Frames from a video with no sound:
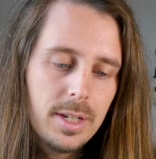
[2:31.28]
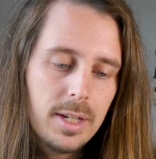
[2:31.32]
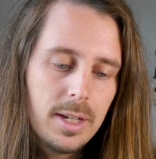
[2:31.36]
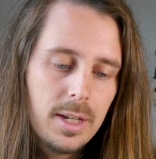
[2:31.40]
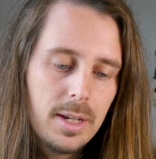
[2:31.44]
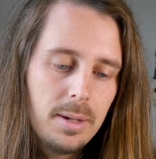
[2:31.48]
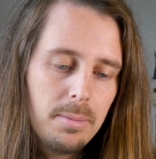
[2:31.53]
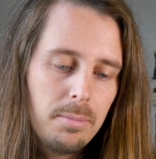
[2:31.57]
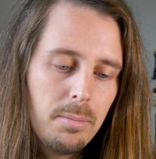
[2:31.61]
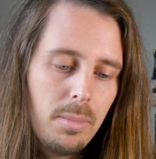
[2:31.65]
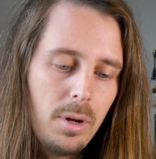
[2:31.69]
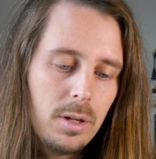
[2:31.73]

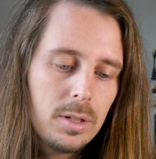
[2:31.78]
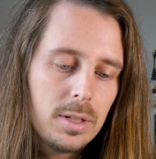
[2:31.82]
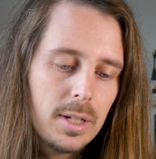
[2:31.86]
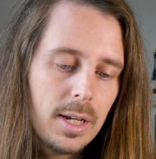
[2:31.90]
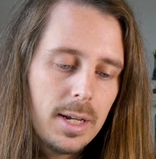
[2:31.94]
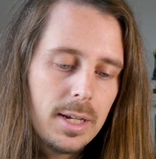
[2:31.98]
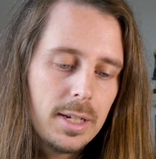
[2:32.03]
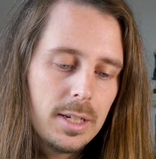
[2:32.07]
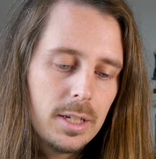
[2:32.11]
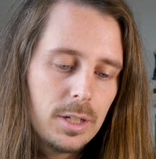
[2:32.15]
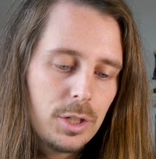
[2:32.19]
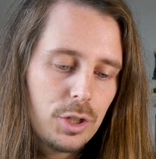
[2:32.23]
uh,
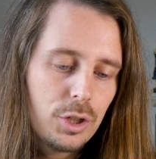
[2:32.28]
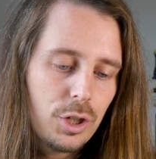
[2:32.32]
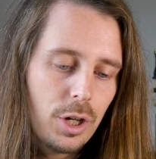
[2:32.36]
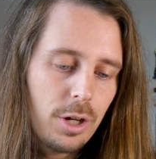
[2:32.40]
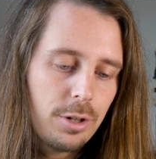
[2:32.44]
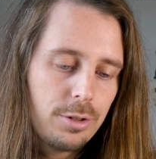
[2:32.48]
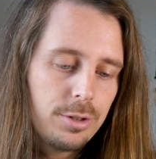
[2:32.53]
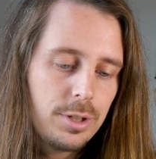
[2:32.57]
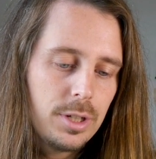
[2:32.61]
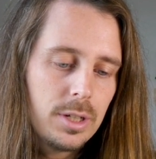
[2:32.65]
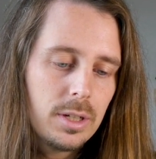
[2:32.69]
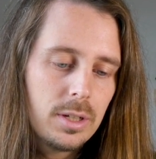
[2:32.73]

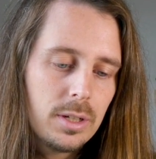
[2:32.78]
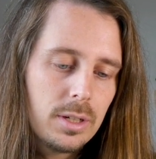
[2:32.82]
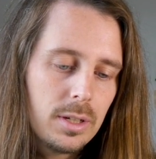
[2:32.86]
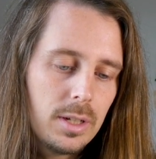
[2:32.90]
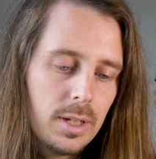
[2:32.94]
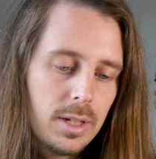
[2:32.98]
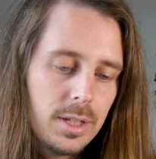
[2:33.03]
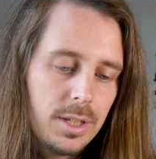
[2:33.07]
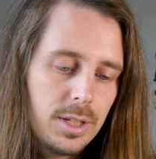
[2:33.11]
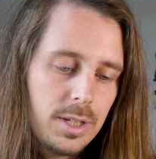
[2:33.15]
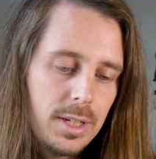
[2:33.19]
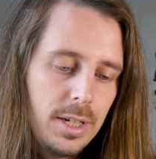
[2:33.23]
multi-charging
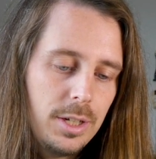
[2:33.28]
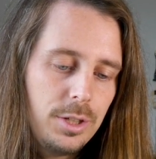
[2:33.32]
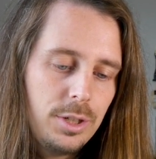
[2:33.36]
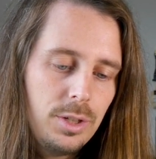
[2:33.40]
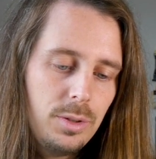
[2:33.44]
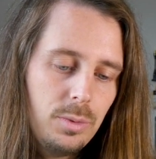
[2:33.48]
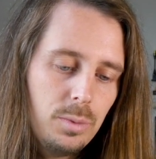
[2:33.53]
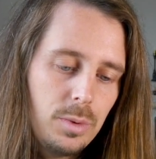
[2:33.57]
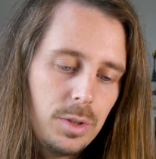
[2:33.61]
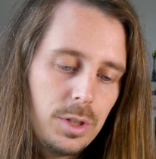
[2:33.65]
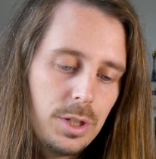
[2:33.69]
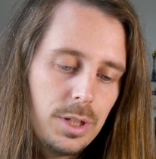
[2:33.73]
uh,
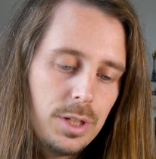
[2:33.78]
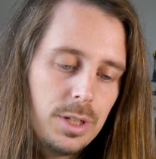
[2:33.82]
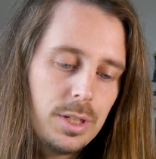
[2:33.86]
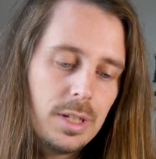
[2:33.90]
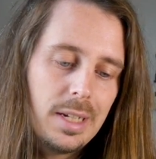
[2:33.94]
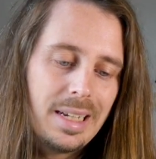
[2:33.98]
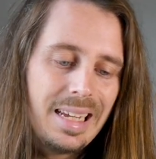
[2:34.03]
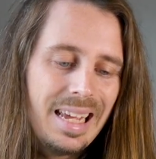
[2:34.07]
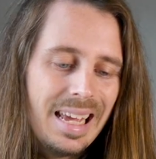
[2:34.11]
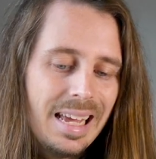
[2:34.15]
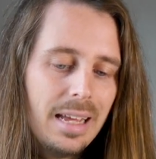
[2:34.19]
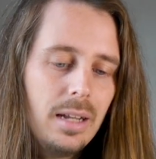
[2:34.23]
station, which
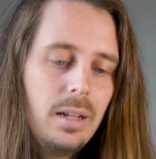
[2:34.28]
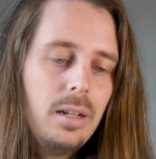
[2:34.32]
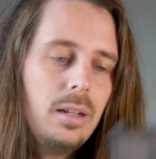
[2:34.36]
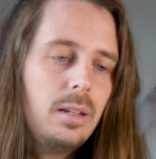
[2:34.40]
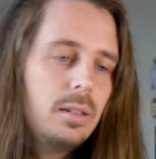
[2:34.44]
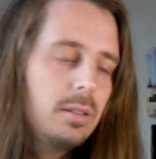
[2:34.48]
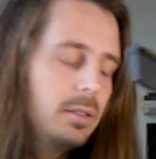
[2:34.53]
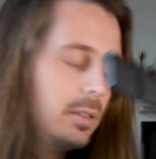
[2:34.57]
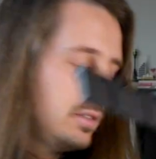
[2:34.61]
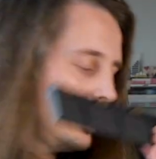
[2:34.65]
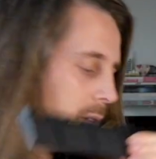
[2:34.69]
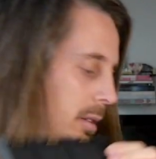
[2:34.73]
is again,
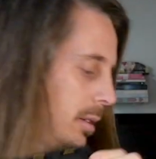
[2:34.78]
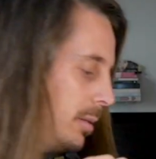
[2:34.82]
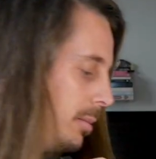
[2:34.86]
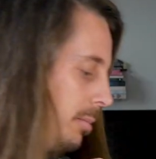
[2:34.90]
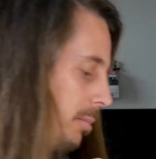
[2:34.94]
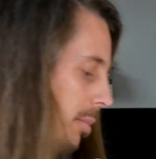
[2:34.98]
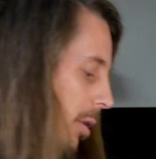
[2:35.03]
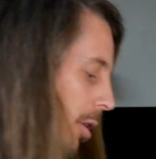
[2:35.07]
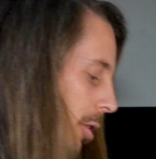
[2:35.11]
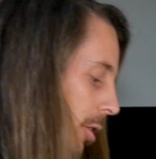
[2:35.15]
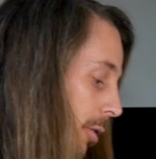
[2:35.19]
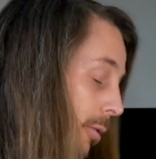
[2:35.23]

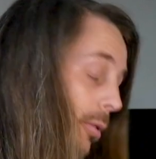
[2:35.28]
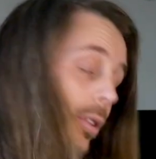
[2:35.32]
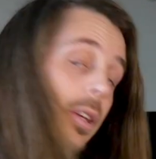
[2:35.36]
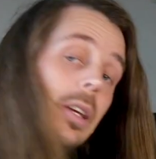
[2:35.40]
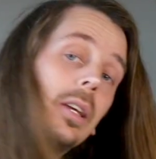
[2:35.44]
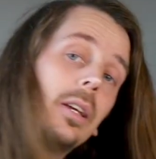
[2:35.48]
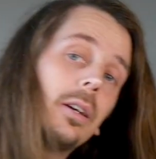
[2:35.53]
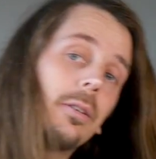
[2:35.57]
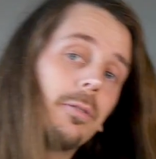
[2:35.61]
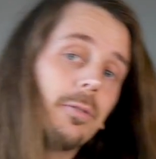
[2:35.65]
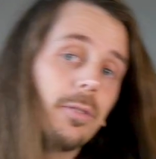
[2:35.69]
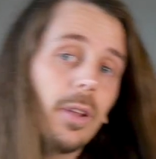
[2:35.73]
part of
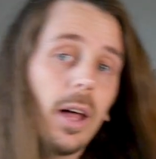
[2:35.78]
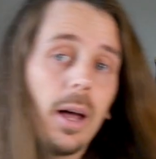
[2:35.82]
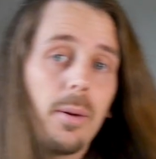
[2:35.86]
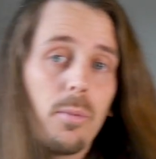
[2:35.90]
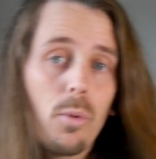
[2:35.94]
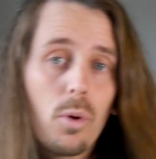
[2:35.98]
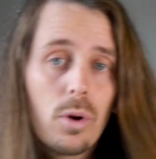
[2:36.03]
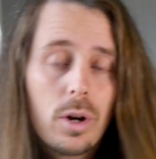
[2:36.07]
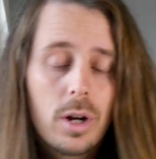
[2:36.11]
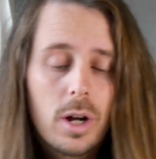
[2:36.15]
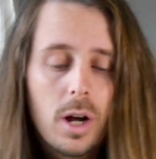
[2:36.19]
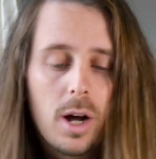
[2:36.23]
the Fly
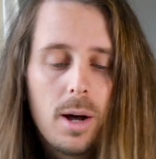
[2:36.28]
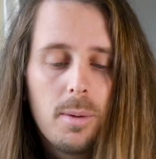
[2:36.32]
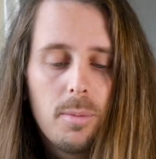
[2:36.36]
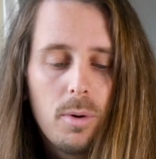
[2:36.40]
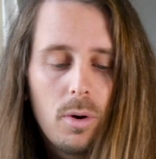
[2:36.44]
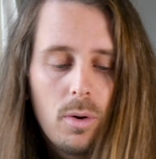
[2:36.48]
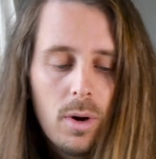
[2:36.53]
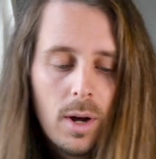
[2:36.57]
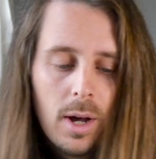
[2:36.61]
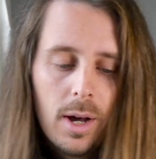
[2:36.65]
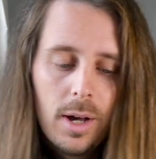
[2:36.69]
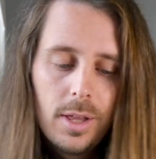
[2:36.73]
More
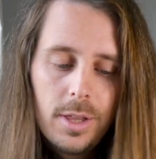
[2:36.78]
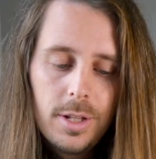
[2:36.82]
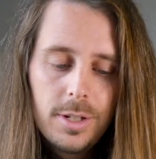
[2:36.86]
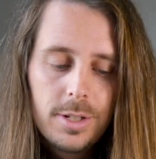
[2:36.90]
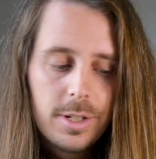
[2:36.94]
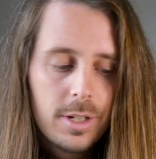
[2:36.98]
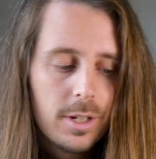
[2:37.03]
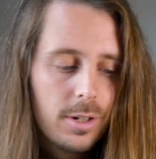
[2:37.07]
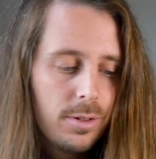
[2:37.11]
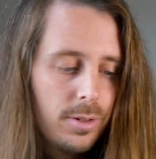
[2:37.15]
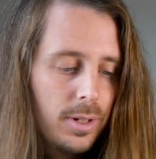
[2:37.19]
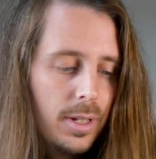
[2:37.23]
combo. This
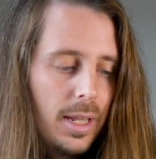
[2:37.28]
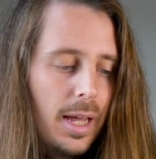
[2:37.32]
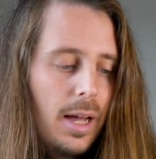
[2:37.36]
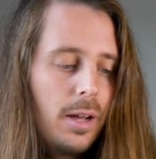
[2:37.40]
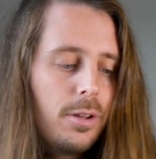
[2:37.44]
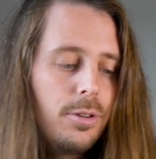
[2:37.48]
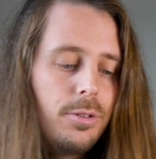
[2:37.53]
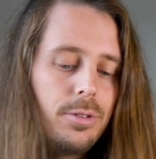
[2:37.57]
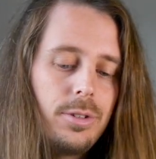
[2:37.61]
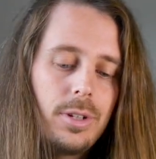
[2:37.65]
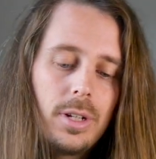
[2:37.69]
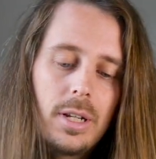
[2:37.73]
is gonna
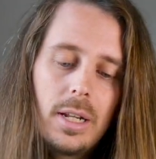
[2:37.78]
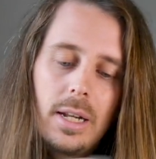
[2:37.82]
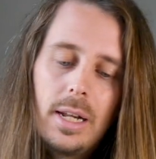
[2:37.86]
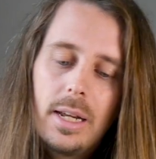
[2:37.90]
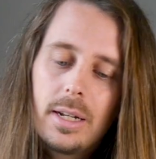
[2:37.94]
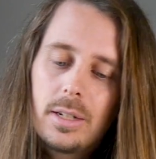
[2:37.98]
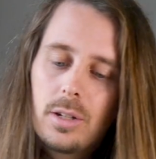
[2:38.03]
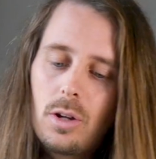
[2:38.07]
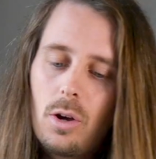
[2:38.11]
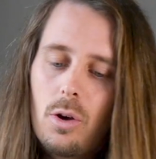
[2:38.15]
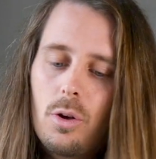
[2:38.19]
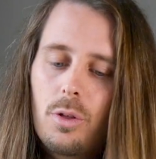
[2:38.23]
allow you to
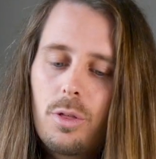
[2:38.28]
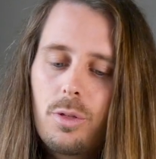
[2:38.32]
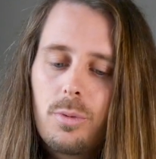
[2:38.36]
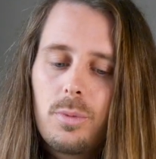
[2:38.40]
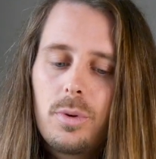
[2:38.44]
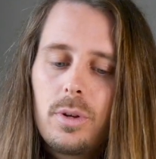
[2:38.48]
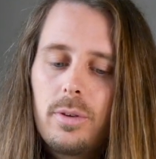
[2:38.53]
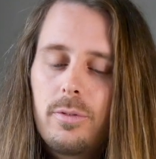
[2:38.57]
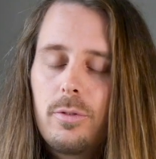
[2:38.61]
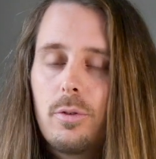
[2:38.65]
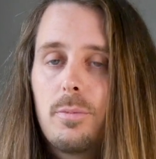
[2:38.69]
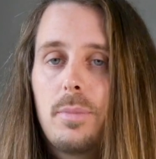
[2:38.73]
connect all
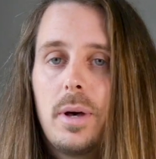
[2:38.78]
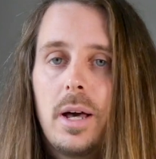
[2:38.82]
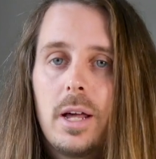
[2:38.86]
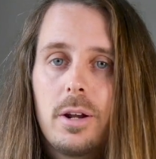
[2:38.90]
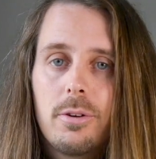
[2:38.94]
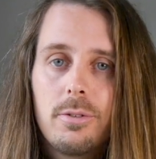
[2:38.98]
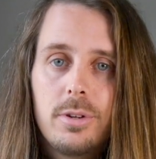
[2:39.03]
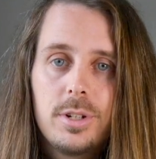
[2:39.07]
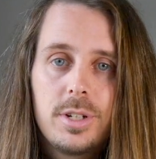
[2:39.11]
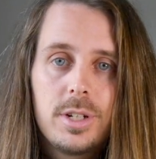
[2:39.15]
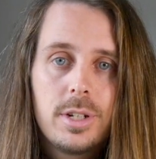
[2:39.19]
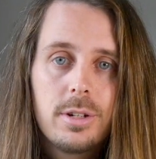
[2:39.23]
three of your
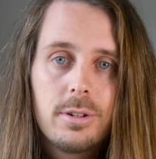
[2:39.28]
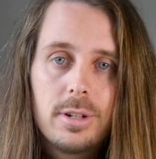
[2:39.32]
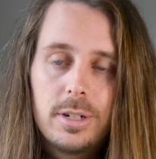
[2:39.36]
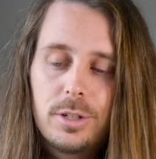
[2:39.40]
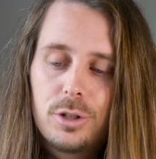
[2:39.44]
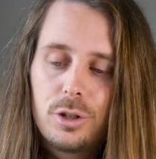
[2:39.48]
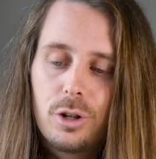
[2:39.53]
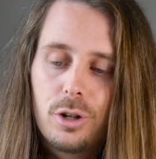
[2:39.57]
batteries here and